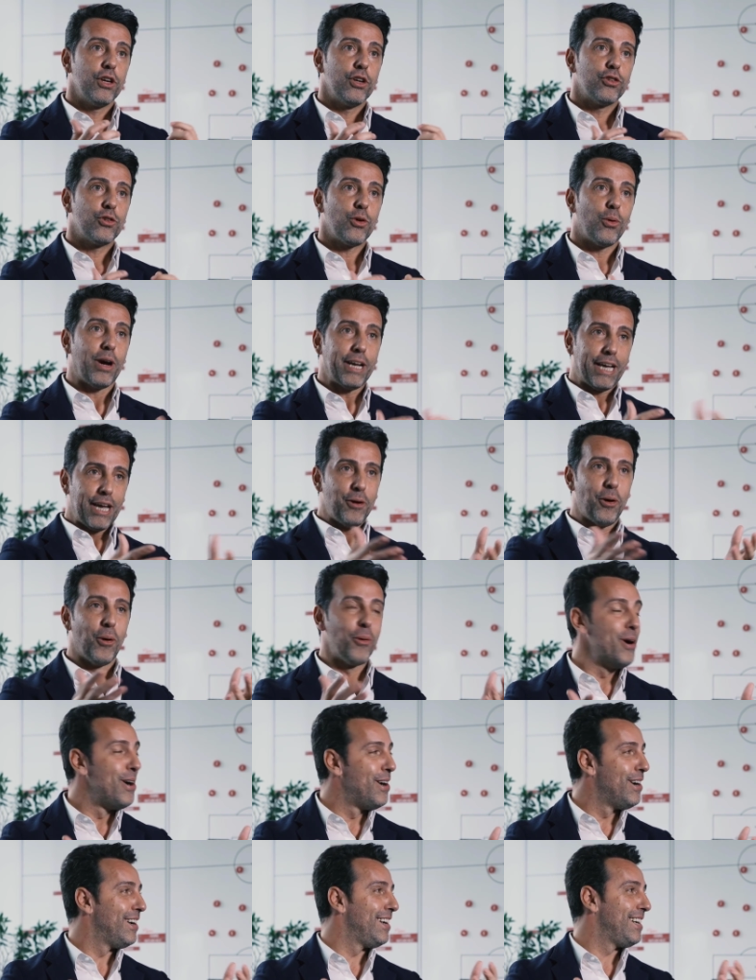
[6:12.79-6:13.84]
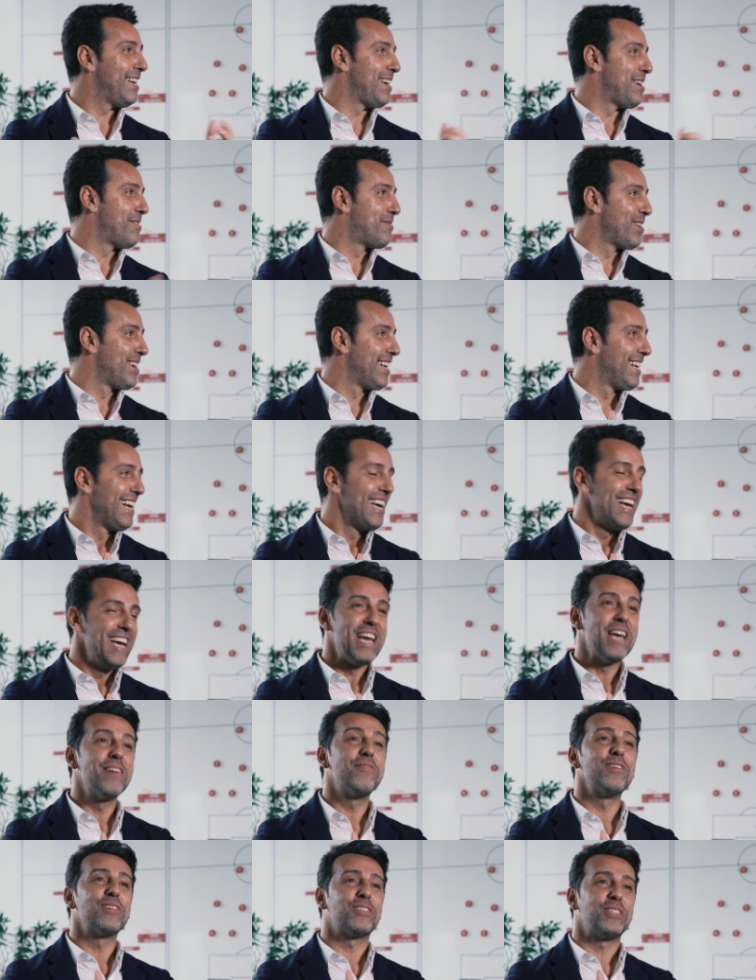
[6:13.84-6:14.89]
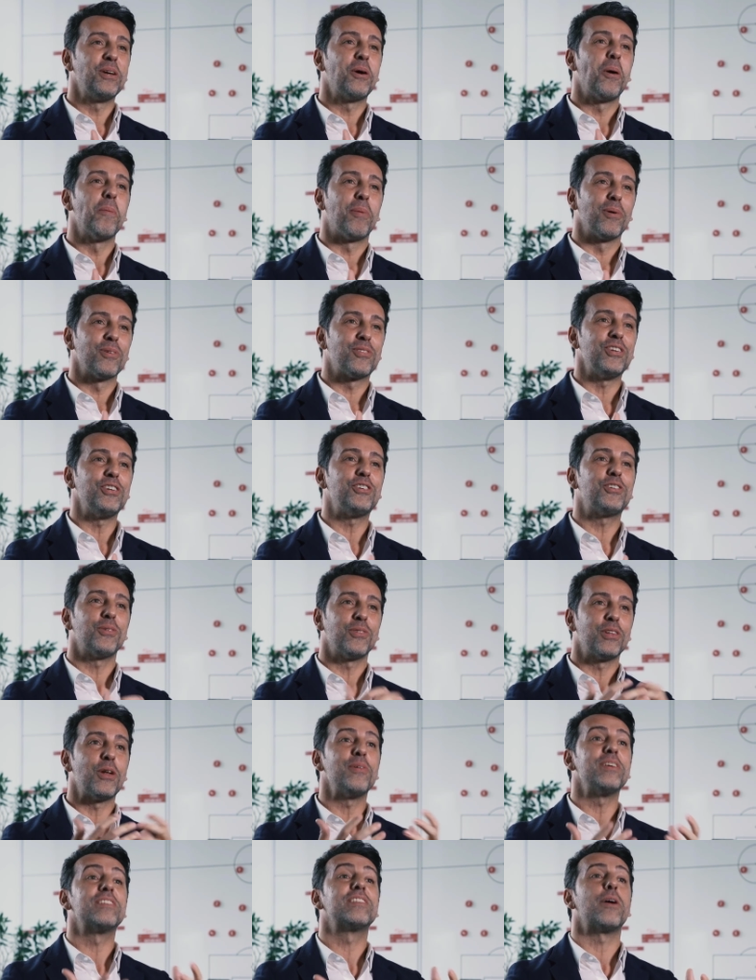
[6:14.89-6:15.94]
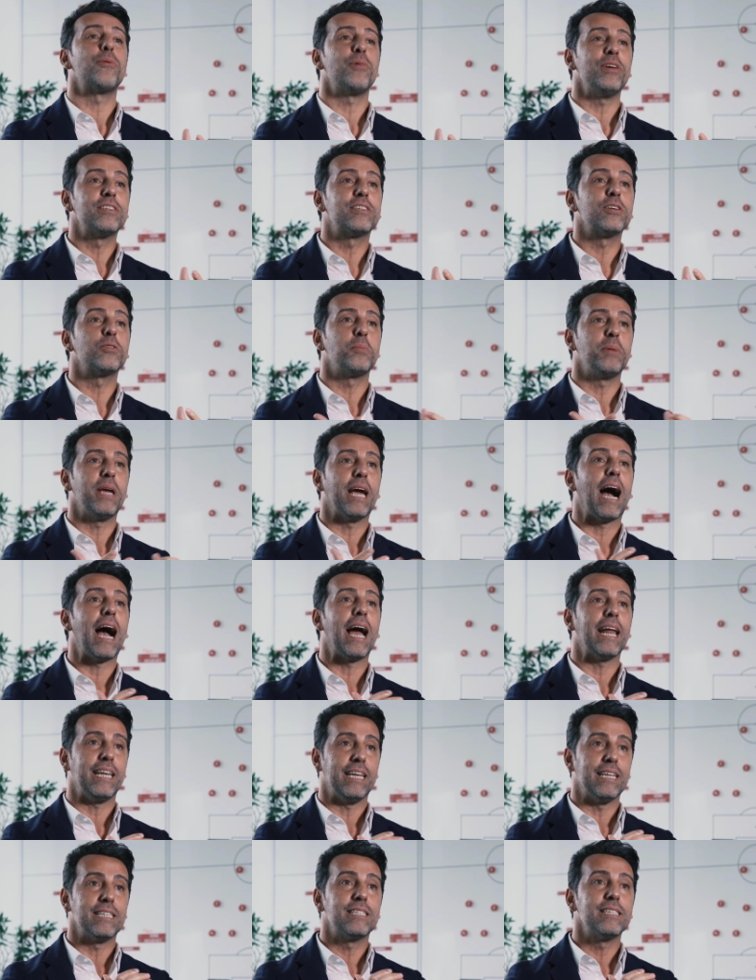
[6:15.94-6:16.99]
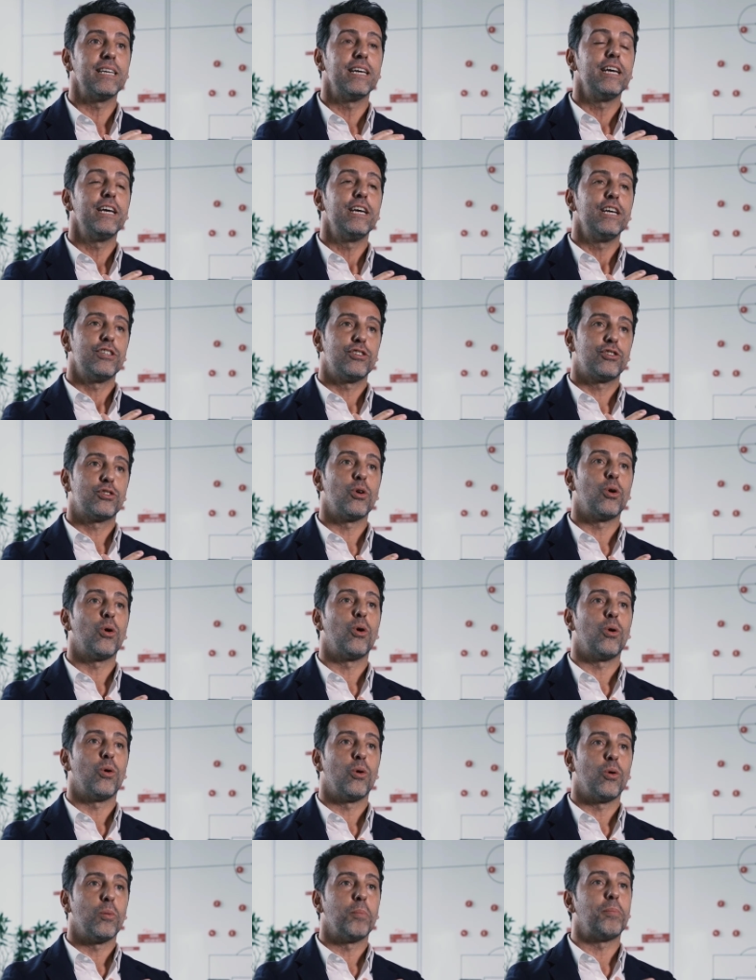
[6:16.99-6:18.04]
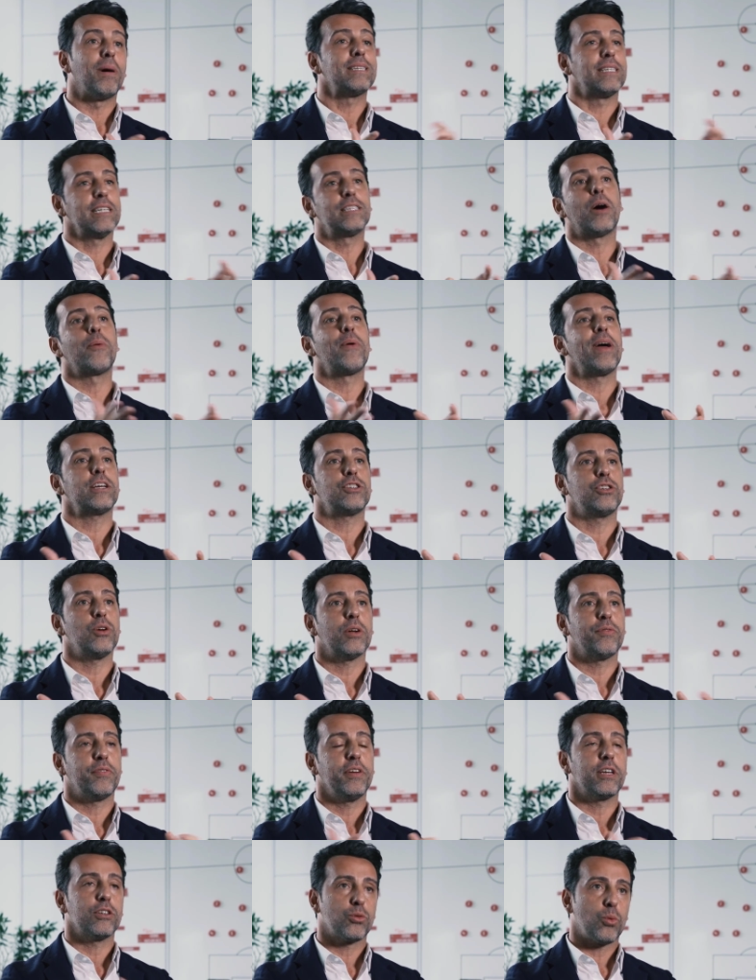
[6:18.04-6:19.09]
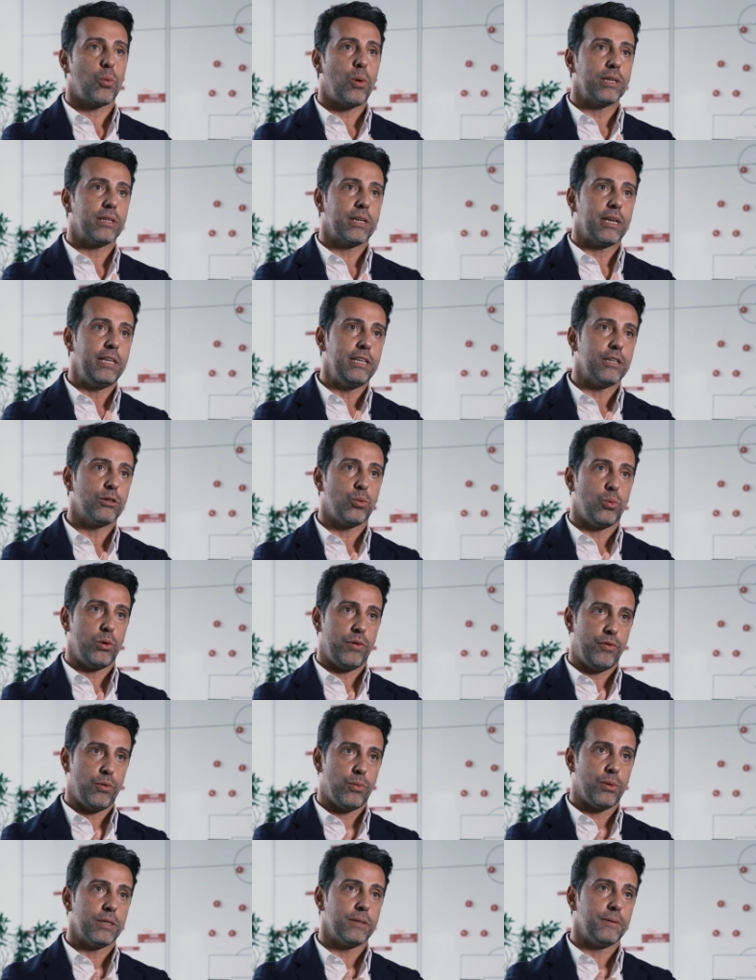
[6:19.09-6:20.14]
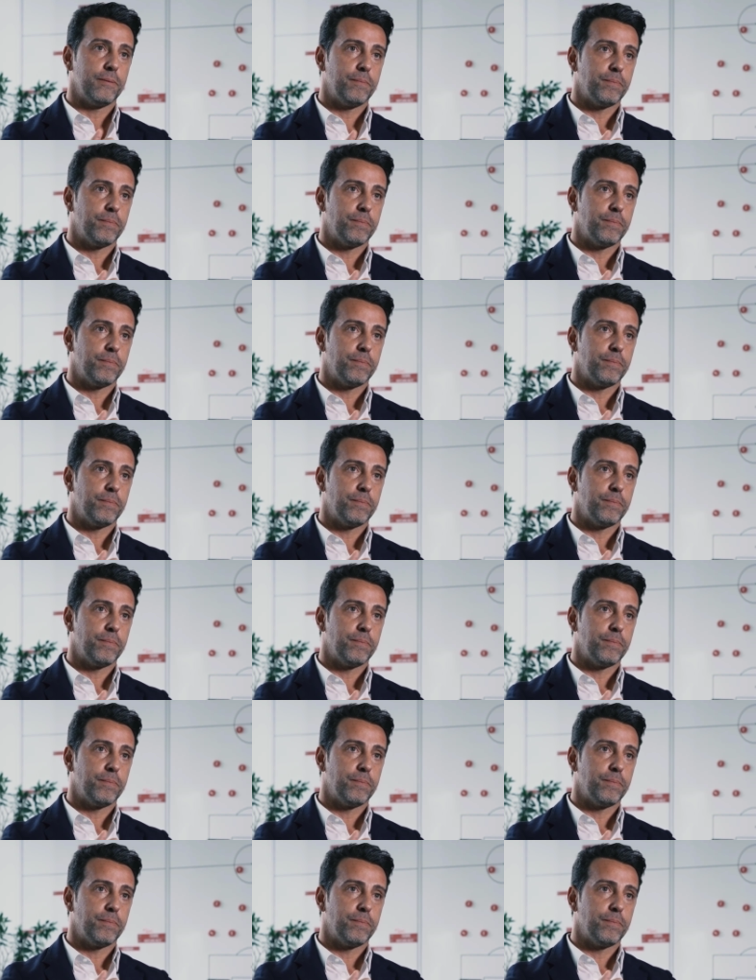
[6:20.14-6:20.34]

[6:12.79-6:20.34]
So I can go every, every single position, there is a reason behind it. So, but the direction I think is quite clear to everyone.